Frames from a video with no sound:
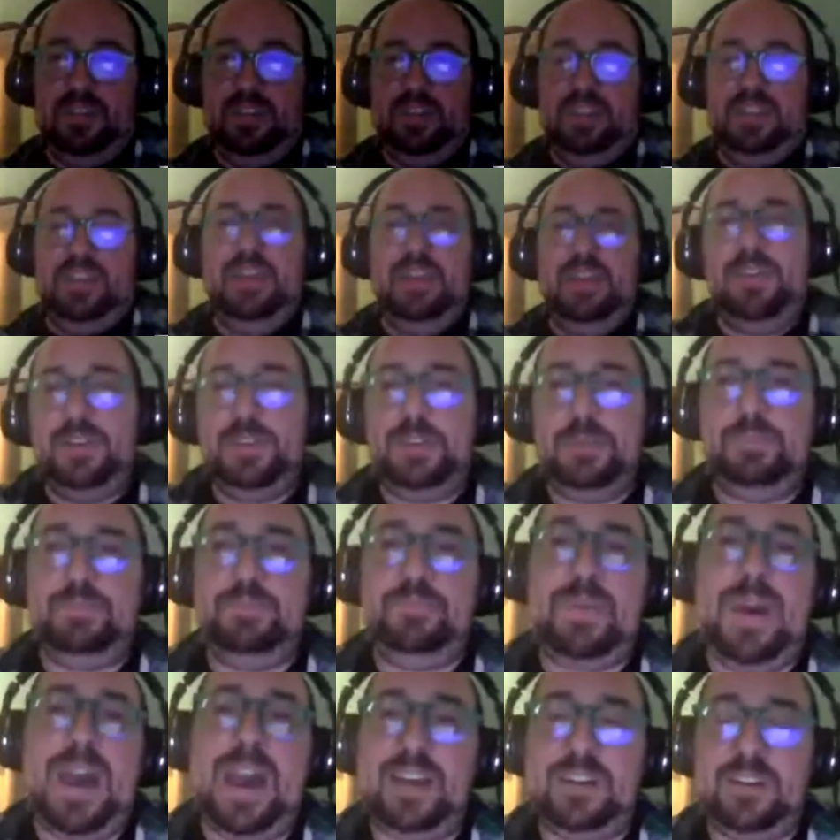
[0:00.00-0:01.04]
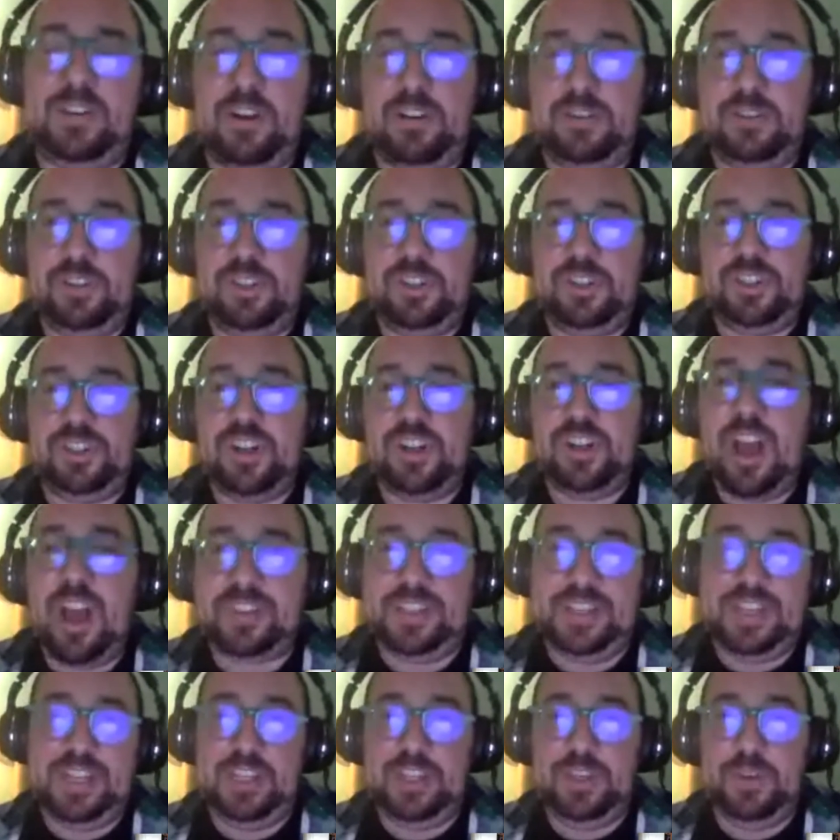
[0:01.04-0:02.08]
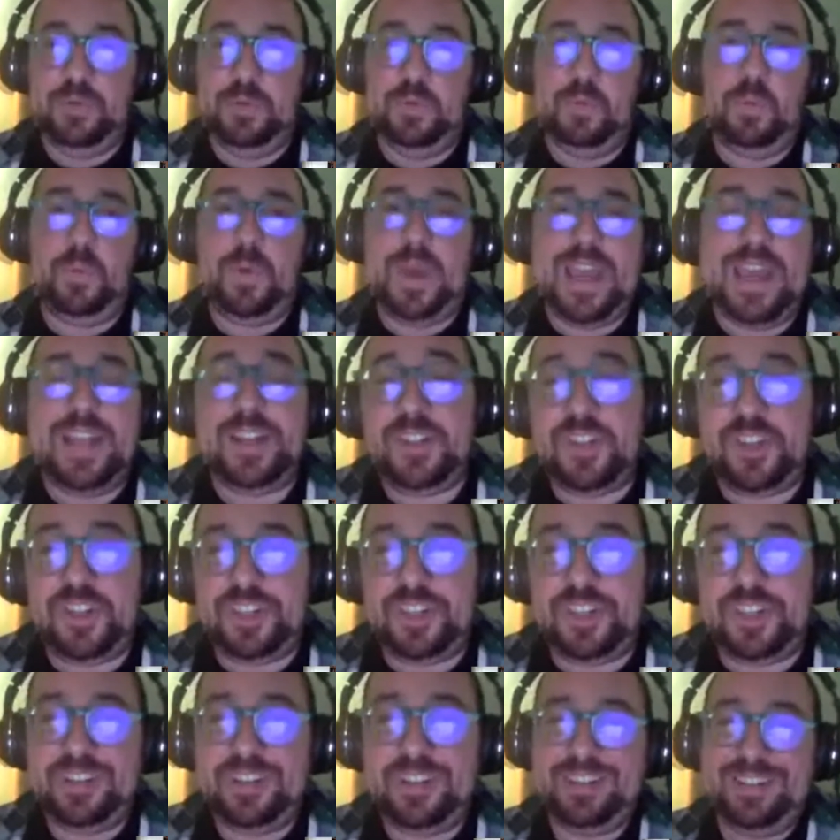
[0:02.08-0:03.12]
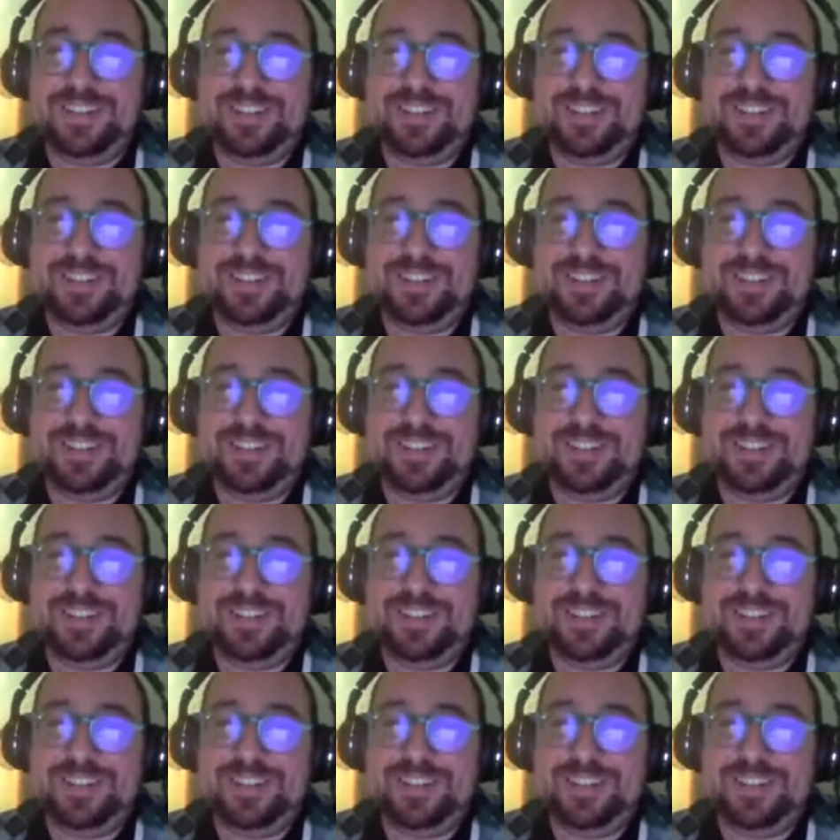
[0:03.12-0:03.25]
give us back our chocolate, you witch.